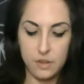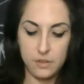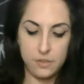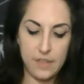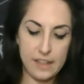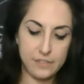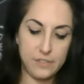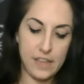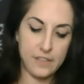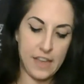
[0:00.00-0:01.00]
So that's
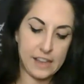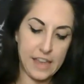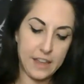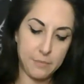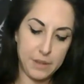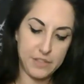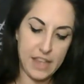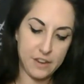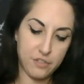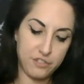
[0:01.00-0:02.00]
the, that can be the
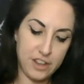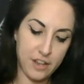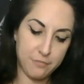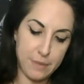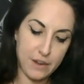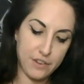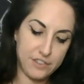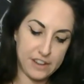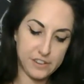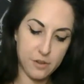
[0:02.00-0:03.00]
energy of marriage
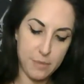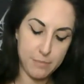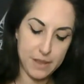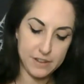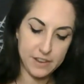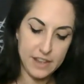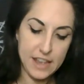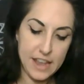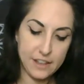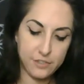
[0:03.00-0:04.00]
and commitment.
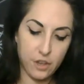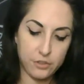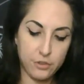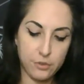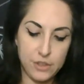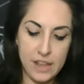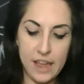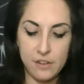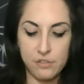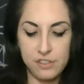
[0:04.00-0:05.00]
It's also the
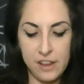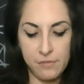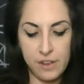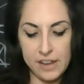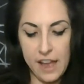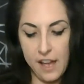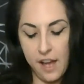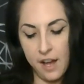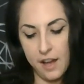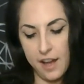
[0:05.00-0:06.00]
energy of like
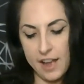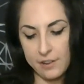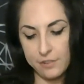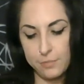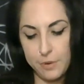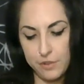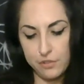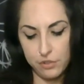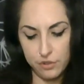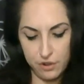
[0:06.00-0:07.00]
uh, higher
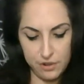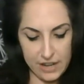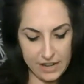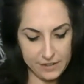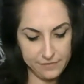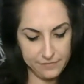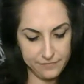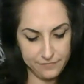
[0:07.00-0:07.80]
spiritual learning.